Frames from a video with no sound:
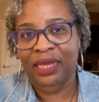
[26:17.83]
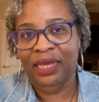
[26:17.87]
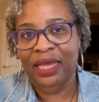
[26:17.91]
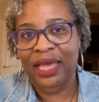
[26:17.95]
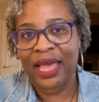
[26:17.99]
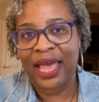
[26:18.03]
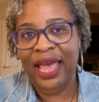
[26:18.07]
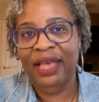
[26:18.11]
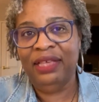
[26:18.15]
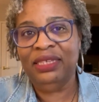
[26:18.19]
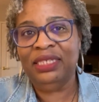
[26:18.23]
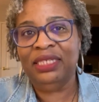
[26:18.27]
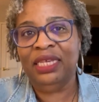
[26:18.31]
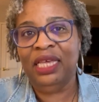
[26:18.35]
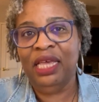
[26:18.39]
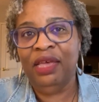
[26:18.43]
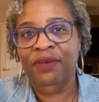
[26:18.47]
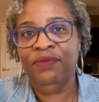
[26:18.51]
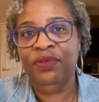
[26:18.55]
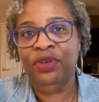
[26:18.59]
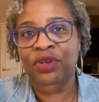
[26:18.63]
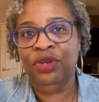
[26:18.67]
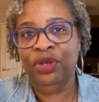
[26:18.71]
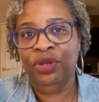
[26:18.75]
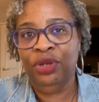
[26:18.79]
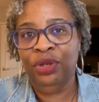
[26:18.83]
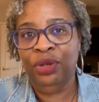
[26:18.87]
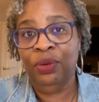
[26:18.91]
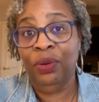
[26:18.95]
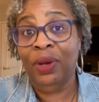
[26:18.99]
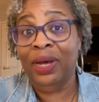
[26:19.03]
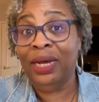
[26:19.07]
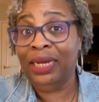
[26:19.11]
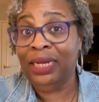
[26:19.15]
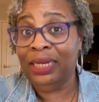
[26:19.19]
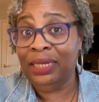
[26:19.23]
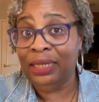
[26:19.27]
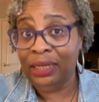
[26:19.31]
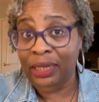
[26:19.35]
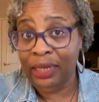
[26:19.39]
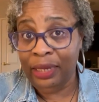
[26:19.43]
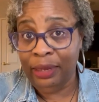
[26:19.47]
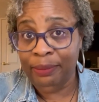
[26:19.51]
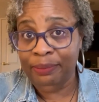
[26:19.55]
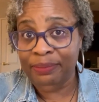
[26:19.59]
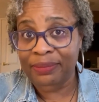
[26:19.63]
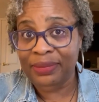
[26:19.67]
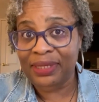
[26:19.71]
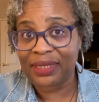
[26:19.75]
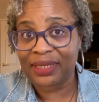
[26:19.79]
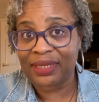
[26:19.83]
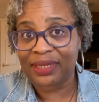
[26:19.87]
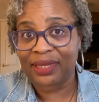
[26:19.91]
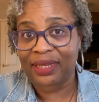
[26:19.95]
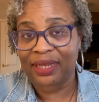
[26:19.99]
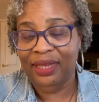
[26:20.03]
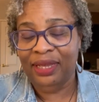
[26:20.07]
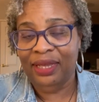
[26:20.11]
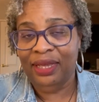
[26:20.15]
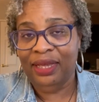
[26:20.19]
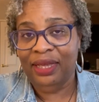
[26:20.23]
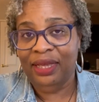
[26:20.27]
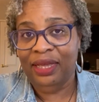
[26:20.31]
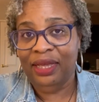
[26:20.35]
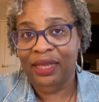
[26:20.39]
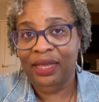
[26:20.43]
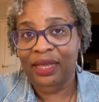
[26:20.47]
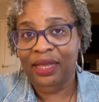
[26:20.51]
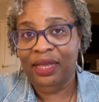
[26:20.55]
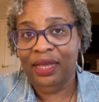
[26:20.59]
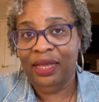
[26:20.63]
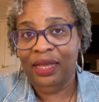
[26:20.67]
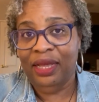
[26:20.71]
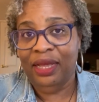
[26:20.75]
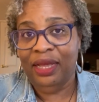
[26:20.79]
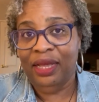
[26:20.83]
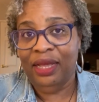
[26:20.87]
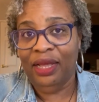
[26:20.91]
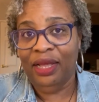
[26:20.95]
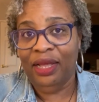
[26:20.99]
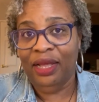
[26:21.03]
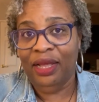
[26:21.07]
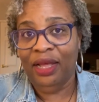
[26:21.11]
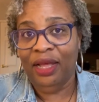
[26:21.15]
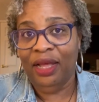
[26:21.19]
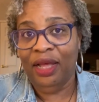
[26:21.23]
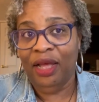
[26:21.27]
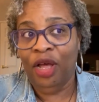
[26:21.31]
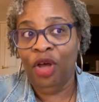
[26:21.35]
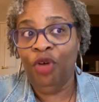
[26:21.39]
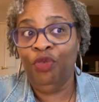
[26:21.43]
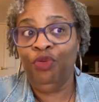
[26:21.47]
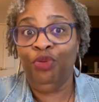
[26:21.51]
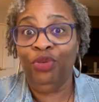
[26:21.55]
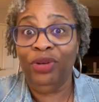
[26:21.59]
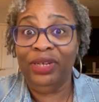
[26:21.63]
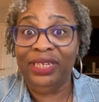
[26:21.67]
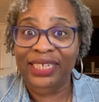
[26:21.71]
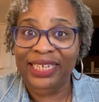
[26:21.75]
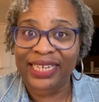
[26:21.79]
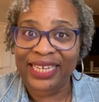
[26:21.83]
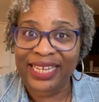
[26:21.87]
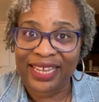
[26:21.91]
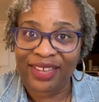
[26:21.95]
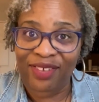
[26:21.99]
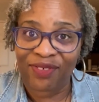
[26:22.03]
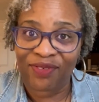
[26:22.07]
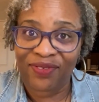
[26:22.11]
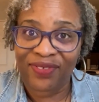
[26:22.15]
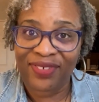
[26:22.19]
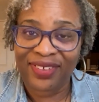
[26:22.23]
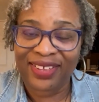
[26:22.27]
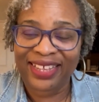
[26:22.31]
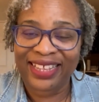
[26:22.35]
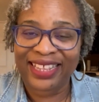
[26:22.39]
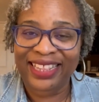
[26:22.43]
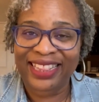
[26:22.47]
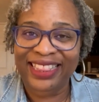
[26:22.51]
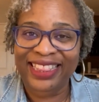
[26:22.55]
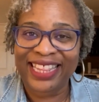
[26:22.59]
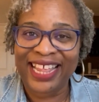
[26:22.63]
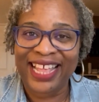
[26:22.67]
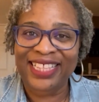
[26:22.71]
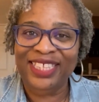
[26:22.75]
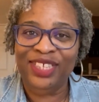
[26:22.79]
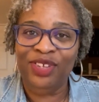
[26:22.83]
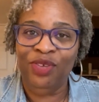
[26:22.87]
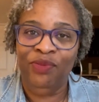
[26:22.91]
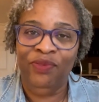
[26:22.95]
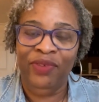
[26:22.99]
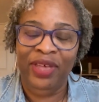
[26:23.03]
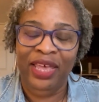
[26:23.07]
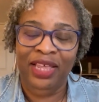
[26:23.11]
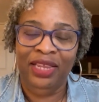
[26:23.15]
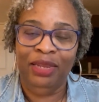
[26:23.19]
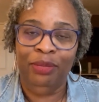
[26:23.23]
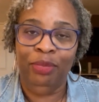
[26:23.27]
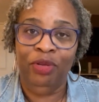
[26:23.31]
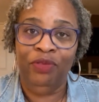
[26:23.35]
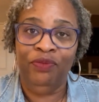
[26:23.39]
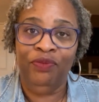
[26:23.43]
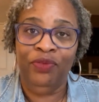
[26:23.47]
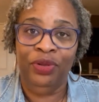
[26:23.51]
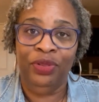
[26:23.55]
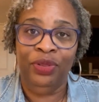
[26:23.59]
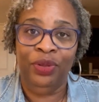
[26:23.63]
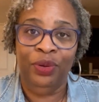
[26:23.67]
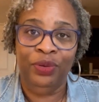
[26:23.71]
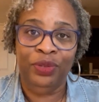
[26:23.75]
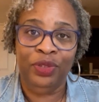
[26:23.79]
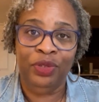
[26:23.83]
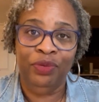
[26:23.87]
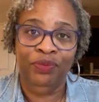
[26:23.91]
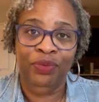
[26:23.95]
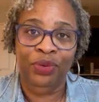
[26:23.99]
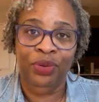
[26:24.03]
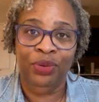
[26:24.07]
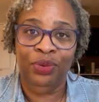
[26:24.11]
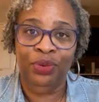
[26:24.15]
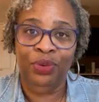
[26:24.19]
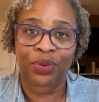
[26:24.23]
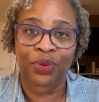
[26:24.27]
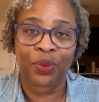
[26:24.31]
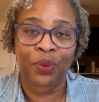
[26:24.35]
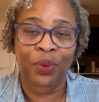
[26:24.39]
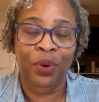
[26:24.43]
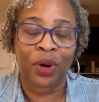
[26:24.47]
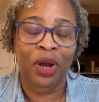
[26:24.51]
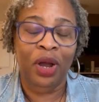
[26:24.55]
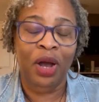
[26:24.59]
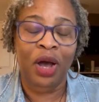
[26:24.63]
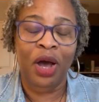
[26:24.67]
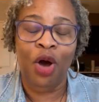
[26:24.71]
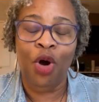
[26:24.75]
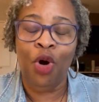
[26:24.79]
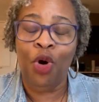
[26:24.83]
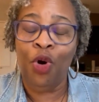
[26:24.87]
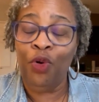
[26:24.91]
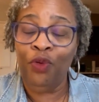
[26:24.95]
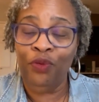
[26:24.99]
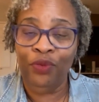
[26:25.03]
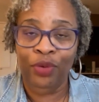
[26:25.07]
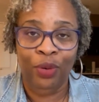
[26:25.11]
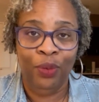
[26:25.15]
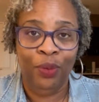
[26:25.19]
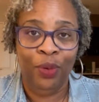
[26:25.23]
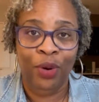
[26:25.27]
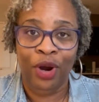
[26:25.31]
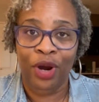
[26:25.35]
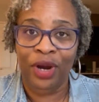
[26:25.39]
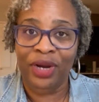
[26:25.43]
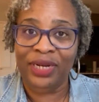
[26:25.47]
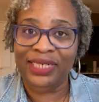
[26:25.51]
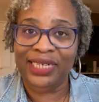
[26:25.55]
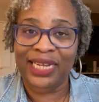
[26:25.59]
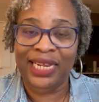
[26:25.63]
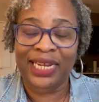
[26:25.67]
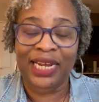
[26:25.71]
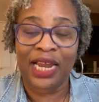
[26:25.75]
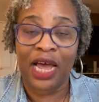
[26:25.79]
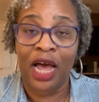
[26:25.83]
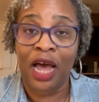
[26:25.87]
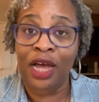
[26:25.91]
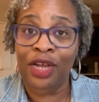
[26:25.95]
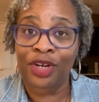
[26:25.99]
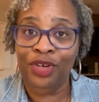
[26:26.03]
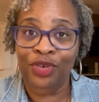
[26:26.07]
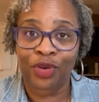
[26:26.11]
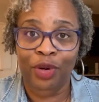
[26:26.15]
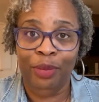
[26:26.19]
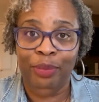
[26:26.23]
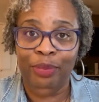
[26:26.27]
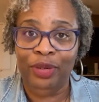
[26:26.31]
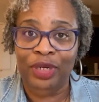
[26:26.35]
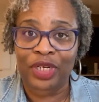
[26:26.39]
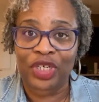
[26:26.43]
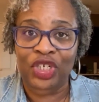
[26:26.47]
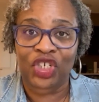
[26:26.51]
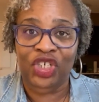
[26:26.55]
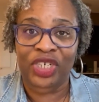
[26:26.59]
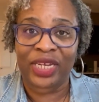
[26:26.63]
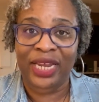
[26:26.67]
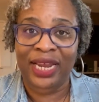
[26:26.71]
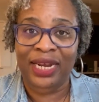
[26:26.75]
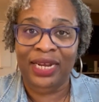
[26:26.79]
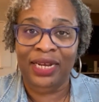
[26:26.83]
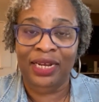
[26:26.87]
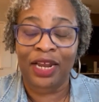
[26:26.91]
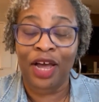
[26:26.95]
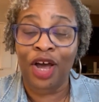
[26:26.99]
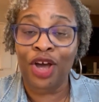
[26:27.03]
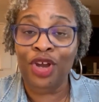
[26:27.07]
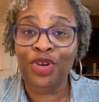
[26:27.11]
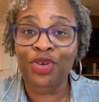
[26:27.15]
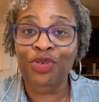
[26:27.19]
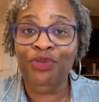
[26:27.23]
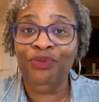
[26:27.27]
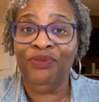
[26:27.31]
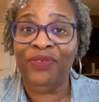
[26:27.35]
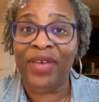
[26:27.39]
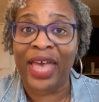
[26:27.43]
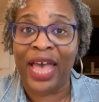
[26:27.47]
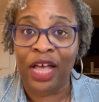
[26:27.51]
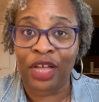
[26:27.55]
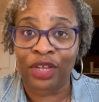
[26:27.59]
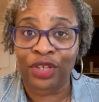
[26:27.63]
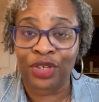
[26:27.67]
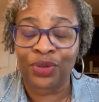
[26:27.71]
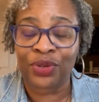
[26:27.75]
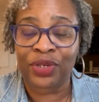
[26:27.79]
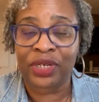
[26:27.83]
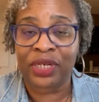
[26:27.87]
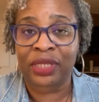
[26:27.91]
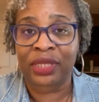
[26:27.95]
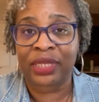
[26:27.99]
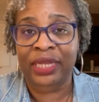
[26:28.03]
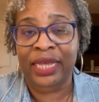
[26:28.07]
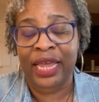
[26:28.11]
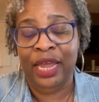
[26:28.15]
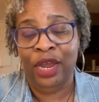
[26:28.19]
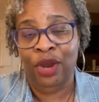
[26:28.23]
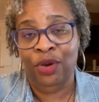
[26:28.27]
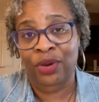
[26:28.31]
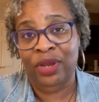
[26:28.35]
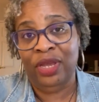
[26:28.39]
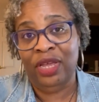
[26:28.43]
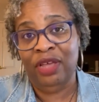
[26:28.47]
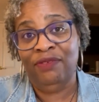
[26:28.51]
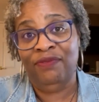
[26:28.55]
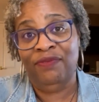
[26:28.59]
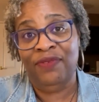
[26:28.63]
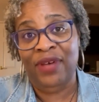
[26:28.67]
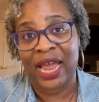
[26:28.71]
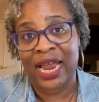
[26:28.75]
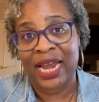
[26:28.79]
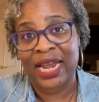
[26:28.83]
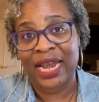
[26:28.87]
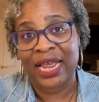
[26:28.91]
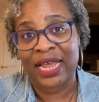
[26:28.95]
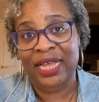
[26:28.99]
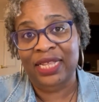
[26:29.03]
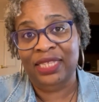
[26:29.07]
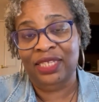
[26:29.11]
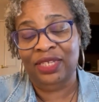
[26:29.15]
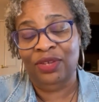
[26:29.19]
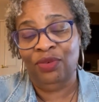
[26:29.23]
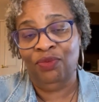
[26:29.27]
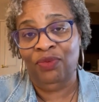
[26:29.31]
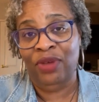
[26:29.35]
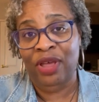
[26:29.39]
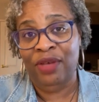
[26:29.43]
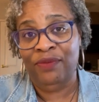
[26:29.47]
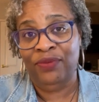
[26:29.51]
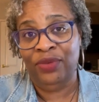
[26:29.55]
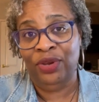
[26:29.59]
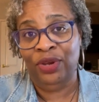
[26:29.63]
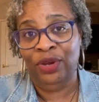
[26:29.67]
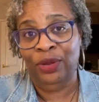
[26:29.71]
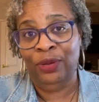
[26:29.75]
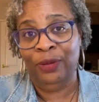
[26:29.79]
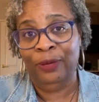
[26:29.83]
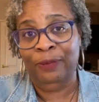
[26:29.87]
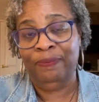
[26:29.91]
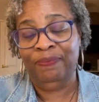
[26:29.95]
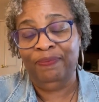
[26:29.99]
has given you a glimpse of relief that's available for those of you who are overworked and underappreciated, undervalued in the area of finance and revenue.